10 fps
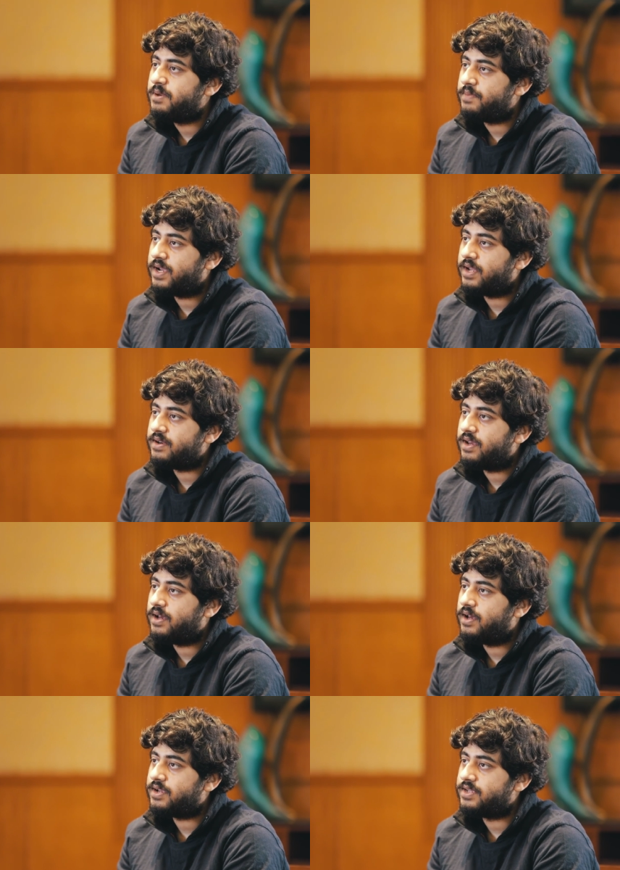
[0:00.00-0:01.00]
people can
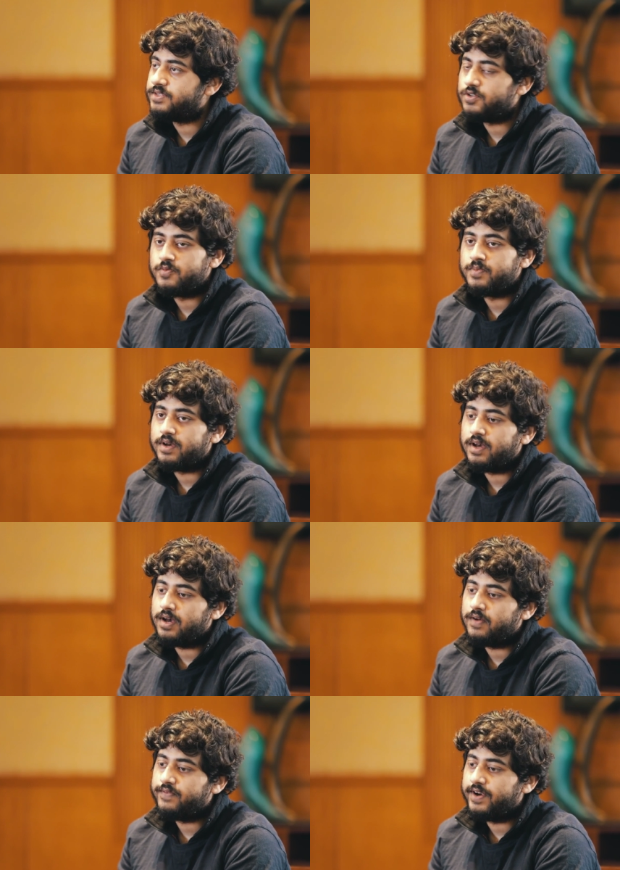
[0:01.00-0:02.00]
uh, consume
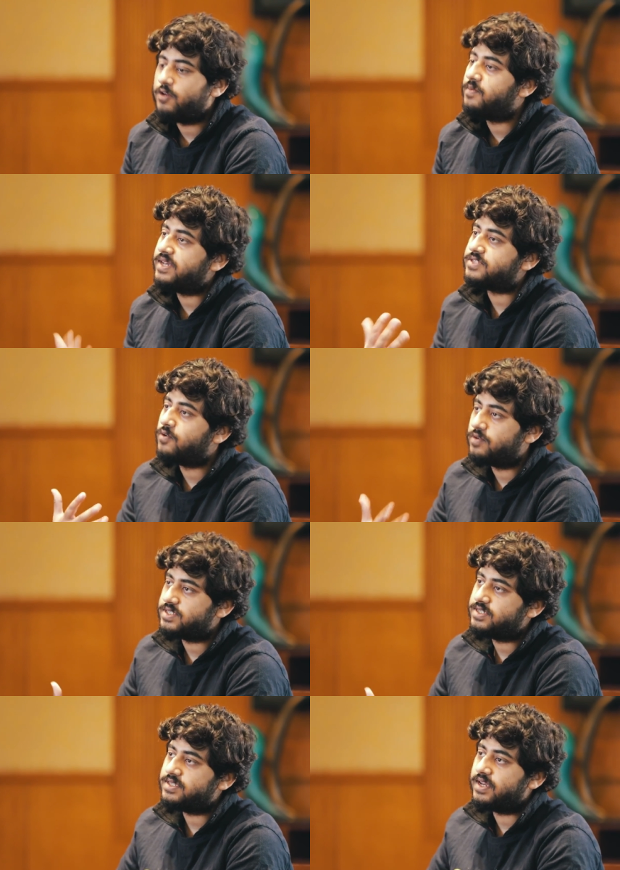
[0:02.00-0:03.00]
uh, video based
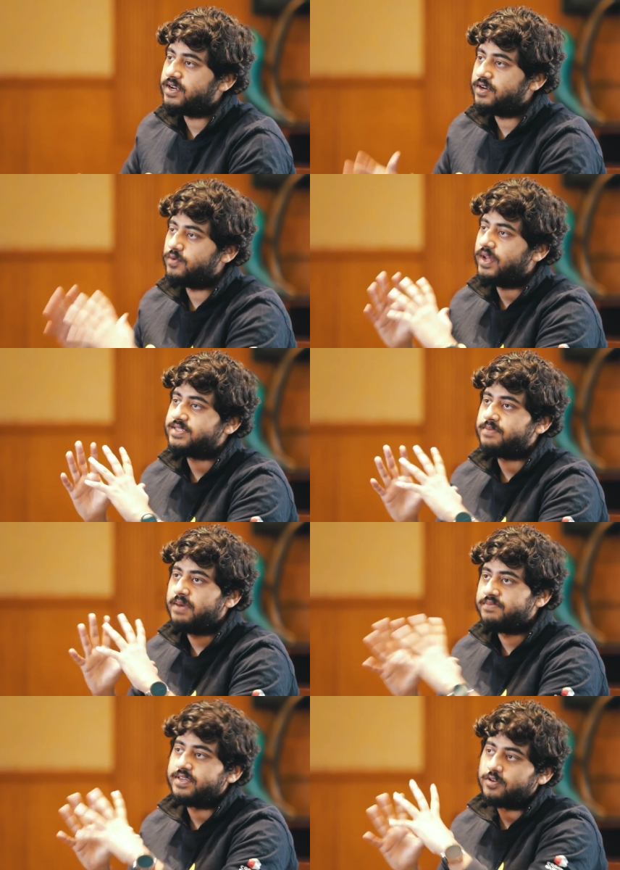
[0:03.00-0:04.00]
courses they can do like some
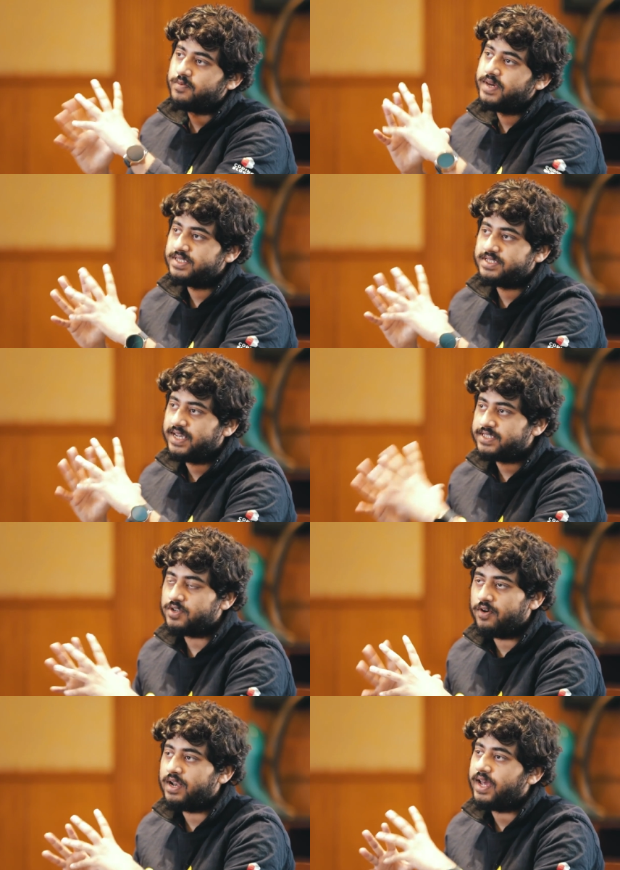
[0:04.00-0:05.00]
mcq based tests
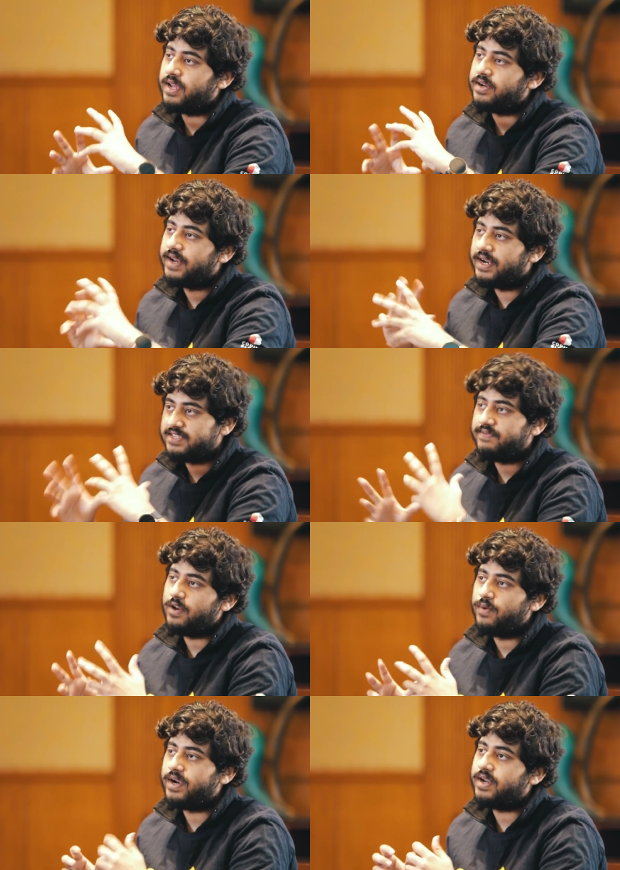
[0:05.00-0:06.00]
online it gets
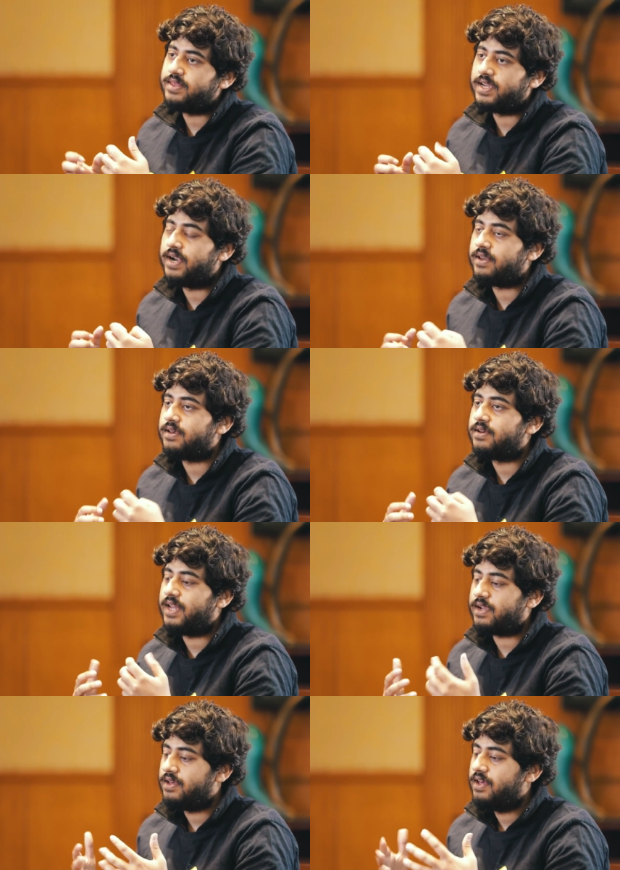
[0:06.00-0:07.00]
evaluated and they get a
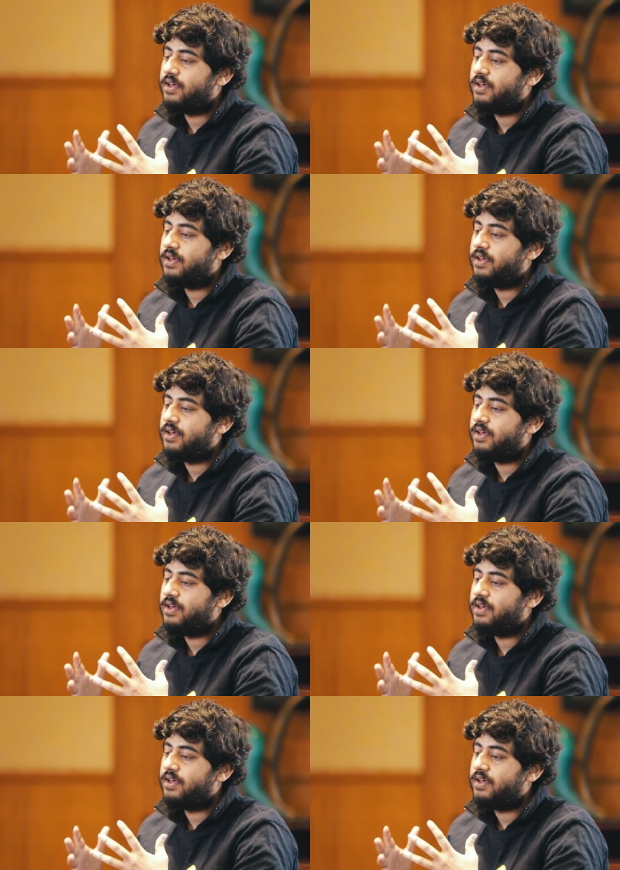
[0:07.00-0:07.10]
like